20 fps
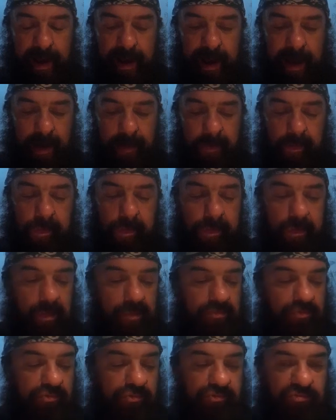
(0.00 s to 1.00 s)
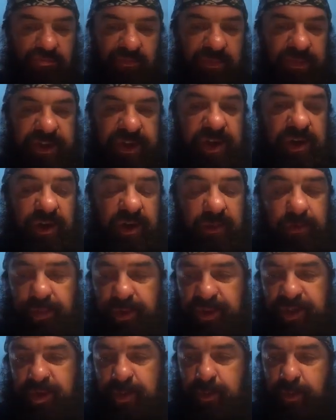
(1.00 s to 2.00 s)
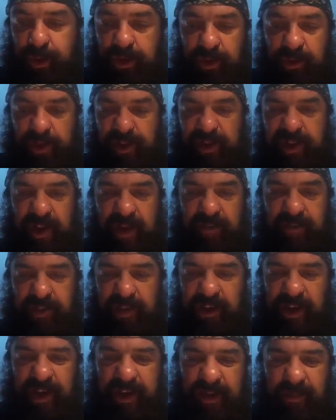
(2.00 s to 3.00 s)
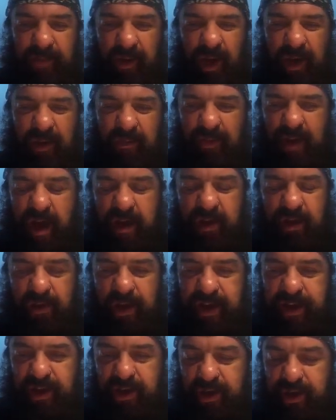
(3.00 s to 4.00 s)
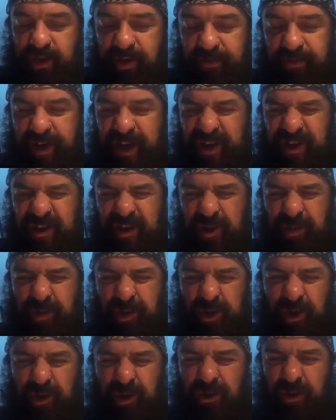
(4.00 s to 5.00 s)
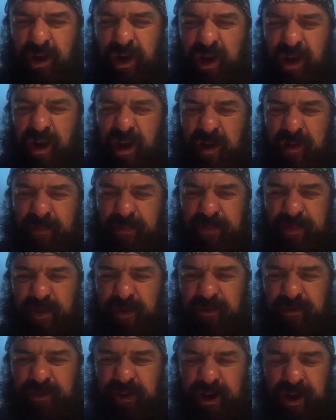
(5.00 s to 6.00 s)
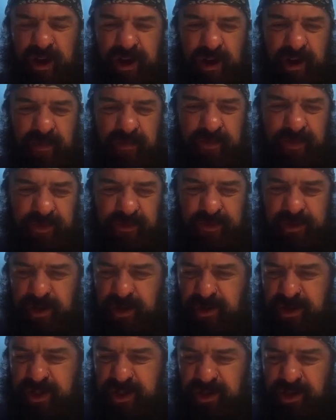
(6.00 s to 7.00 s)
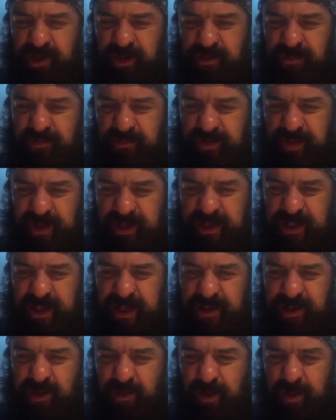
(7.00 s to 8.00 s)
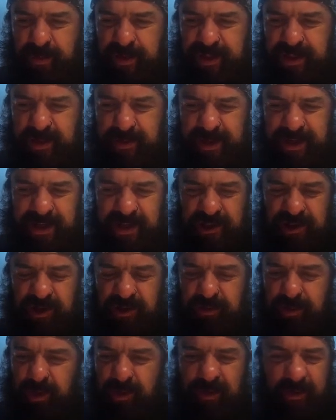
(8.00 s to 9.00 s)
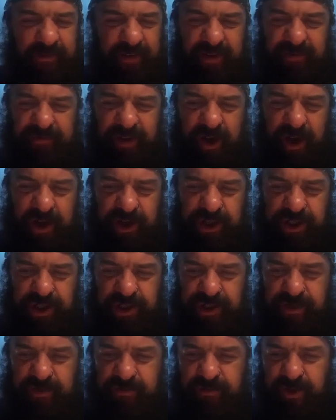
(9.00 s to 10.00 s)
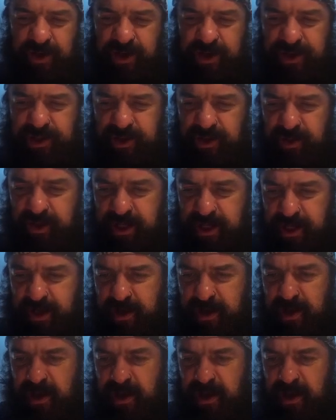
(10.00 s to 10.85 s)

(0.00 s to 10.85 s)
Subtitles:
You can put super glue in there if you like. I'm not a great huge fan of super glue for using on kind of the whippings to make it toothproof. I find varnish is okay.